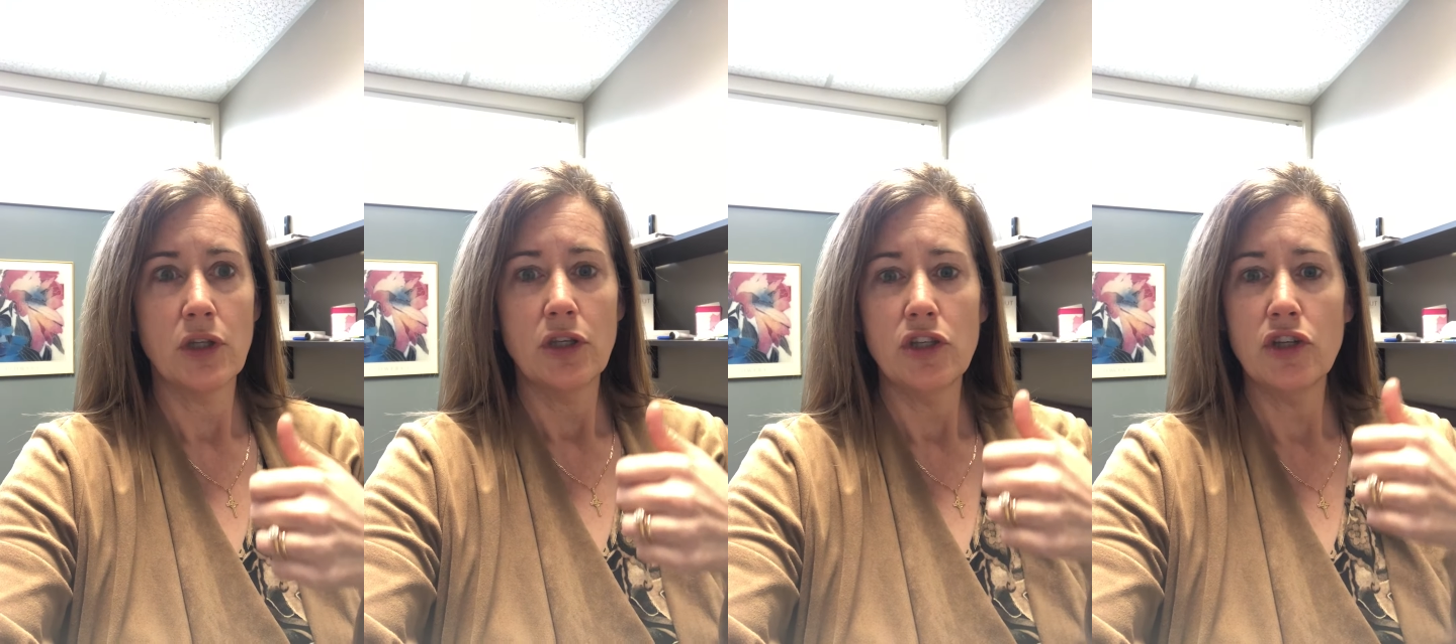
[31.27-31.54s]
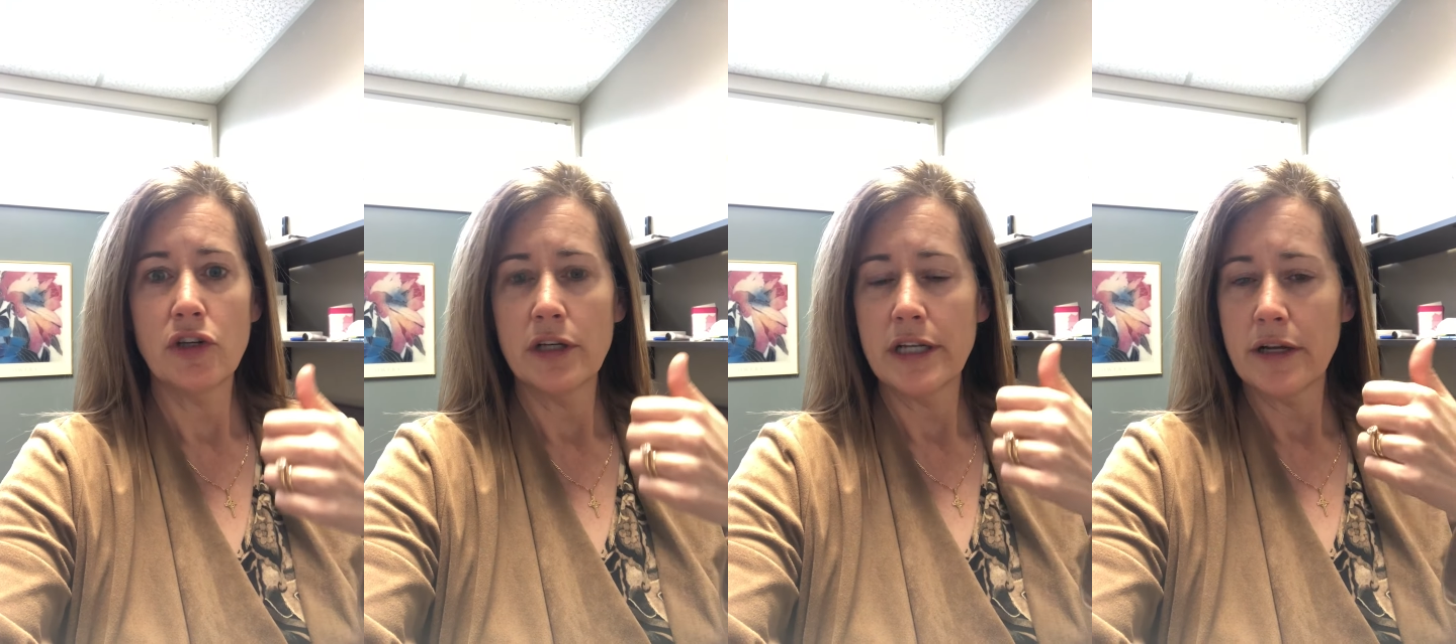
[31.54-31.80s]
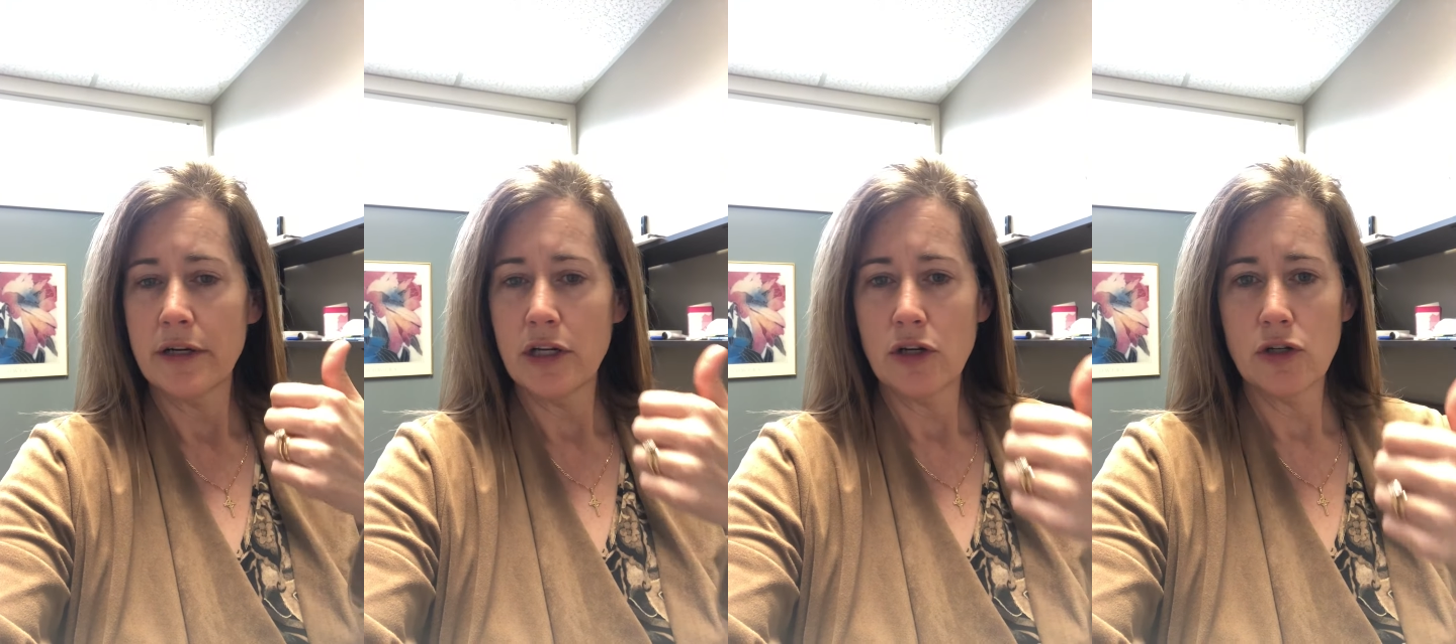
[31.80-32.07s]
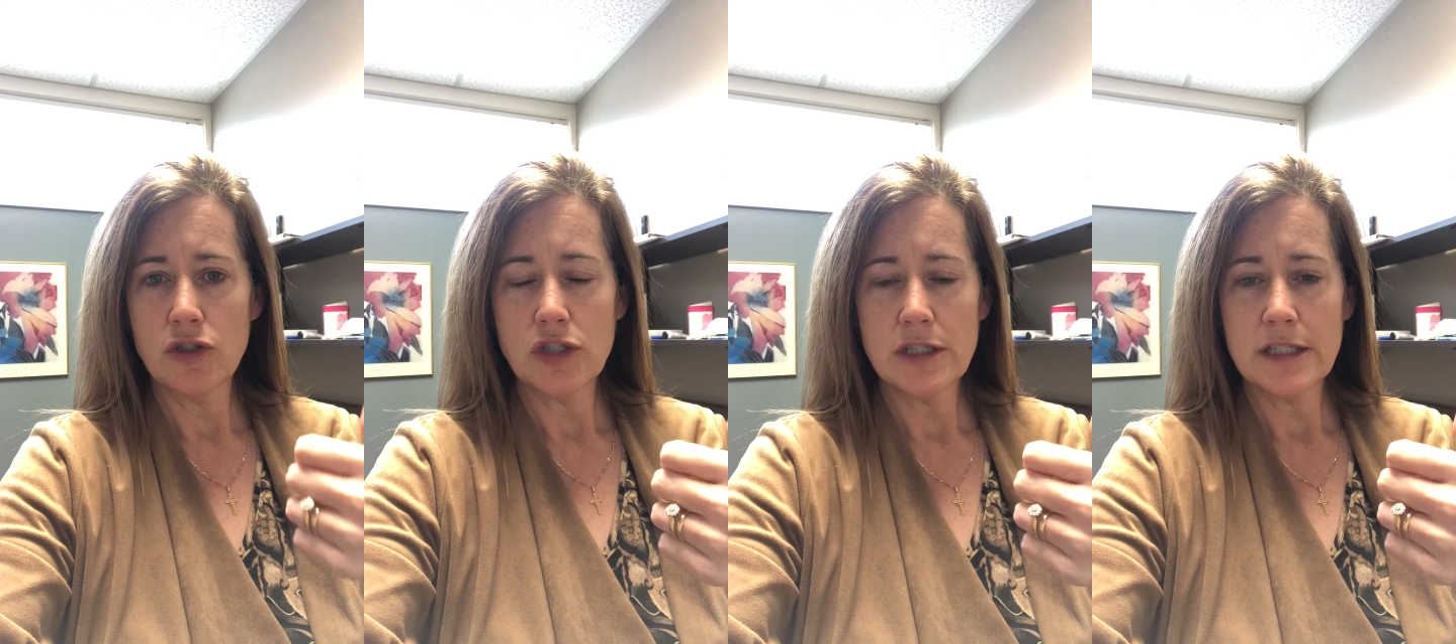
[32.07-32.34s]
urinary
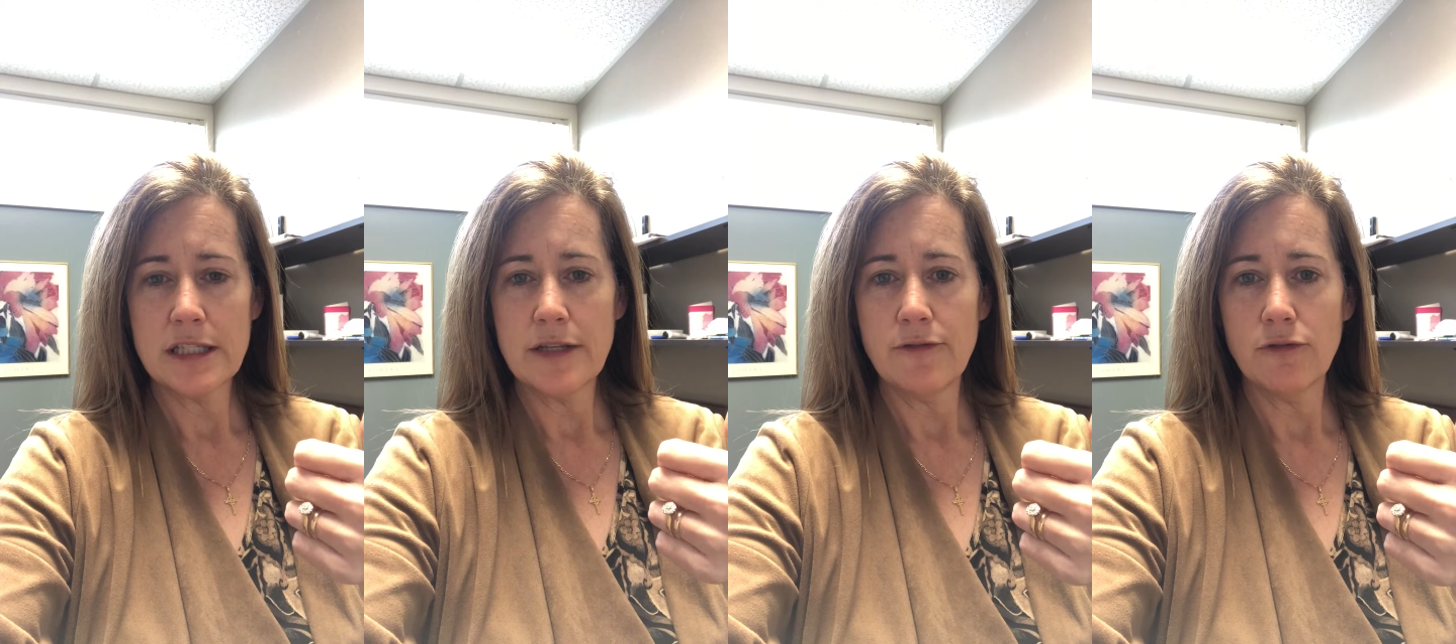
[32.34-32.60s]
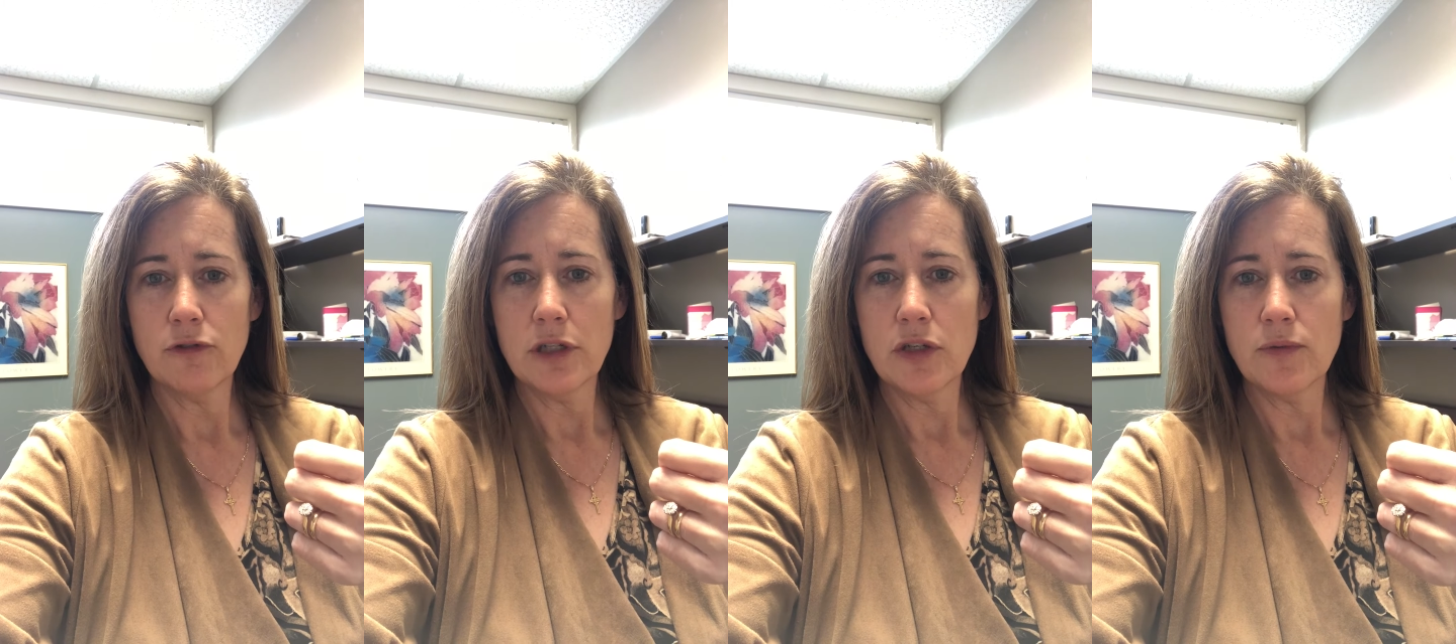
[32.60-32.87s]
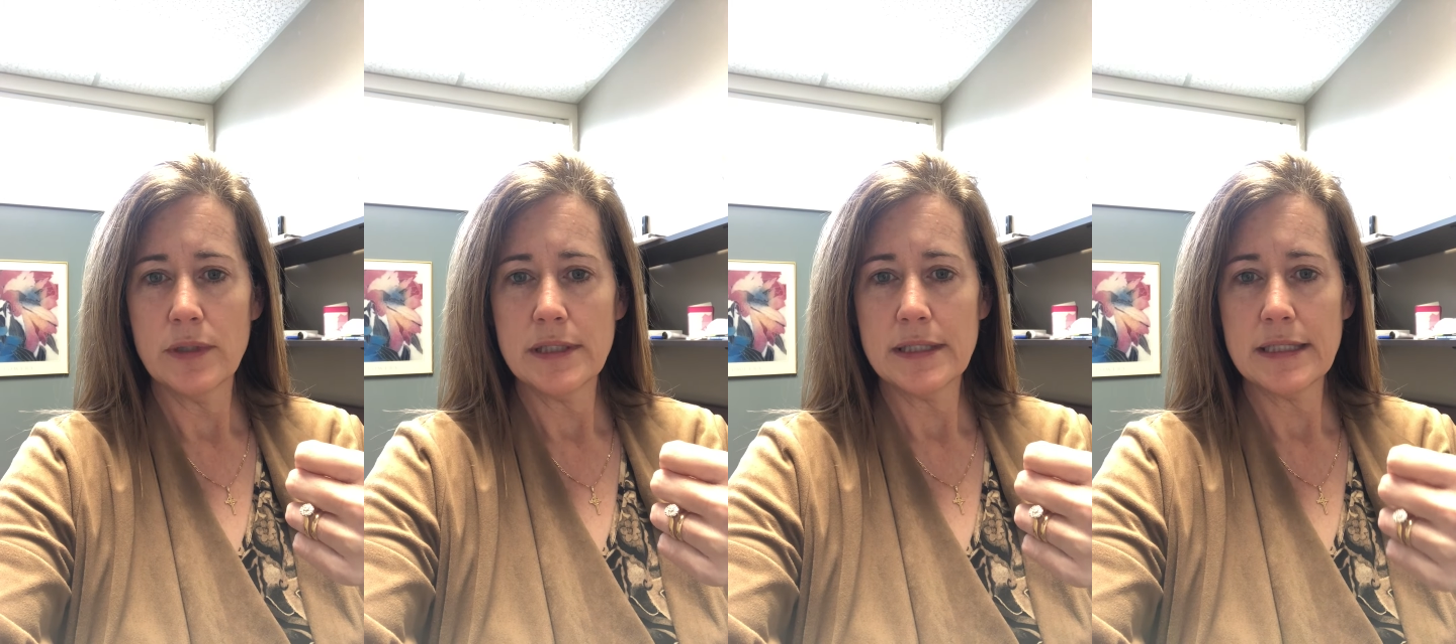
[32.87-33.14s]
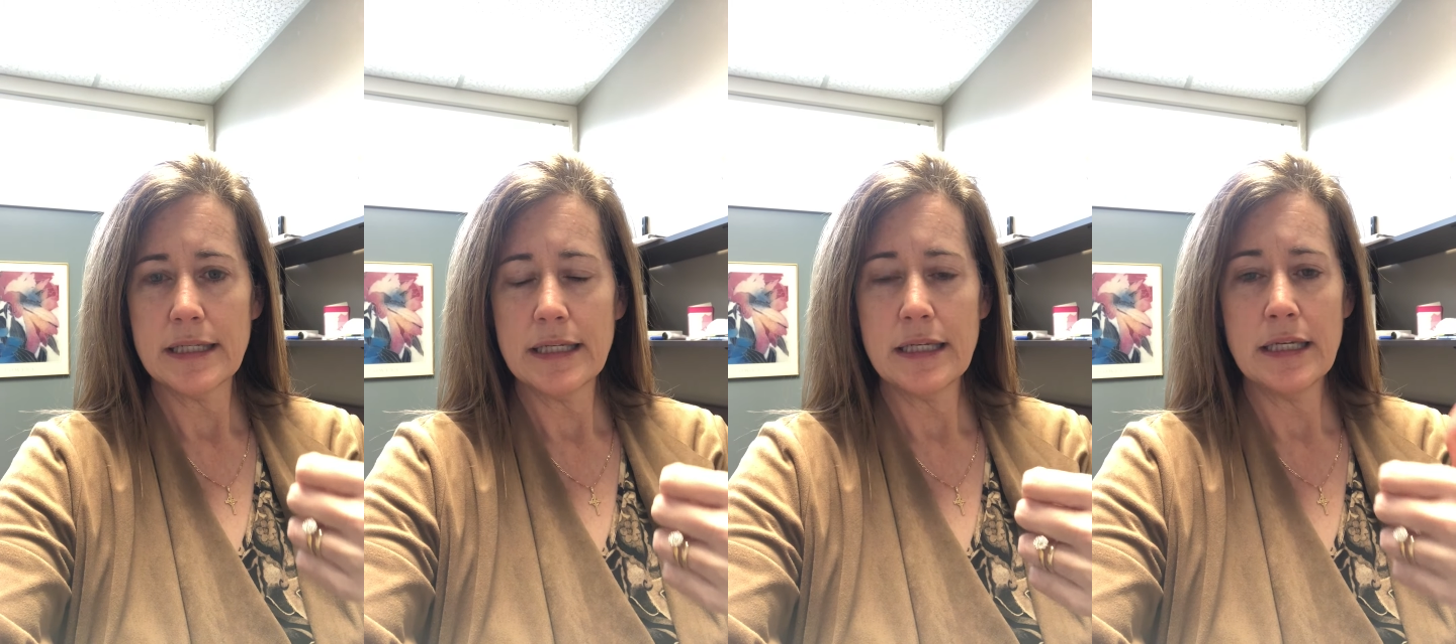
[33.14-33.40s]
urgency
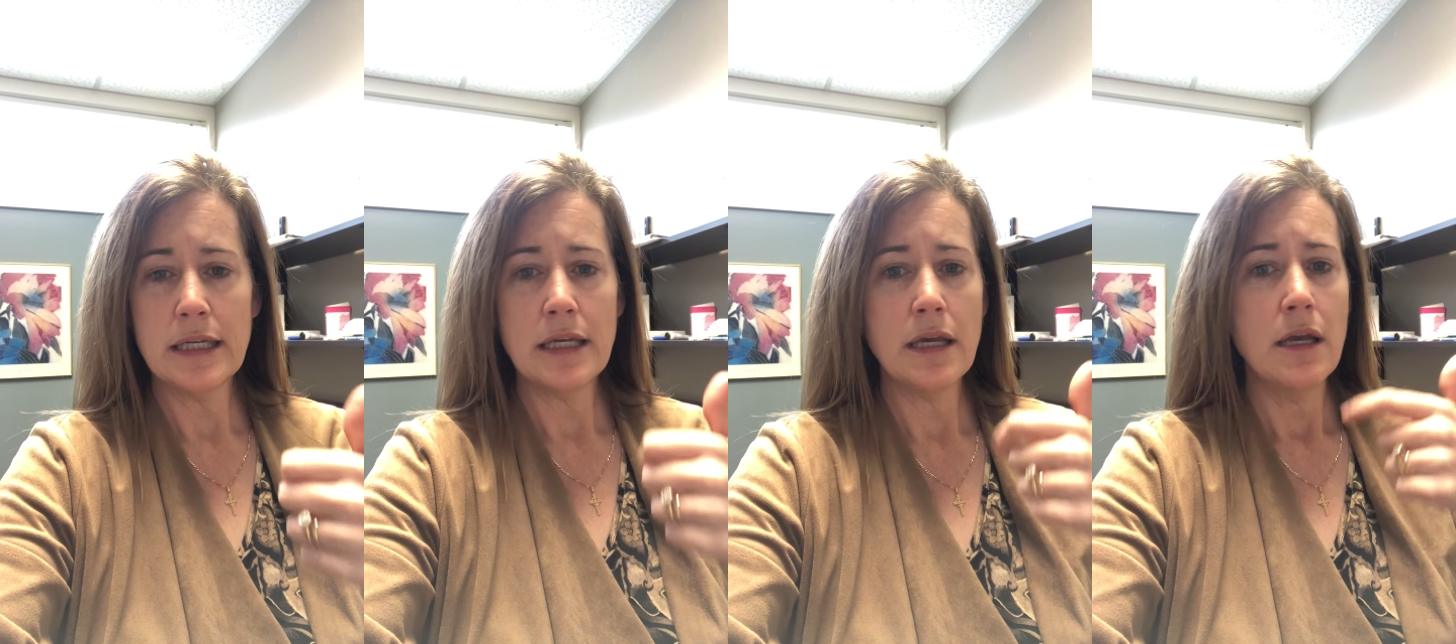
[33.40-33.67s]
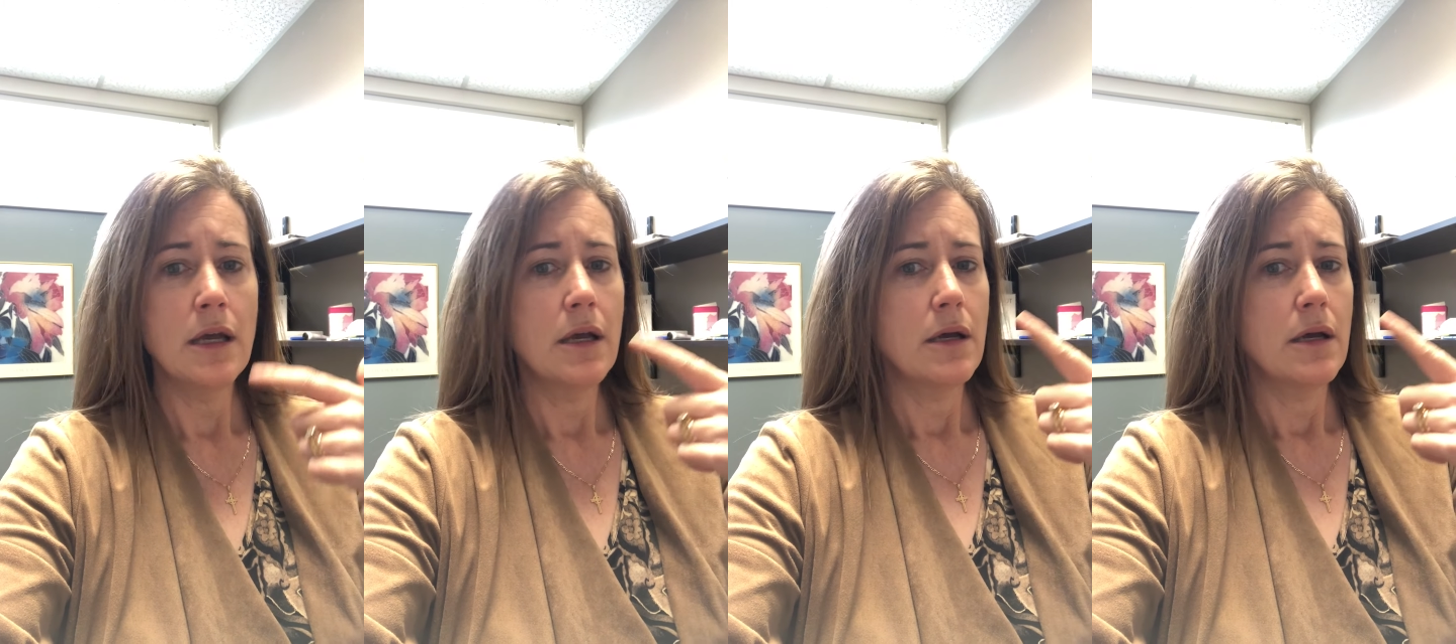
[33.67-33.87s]
frequency,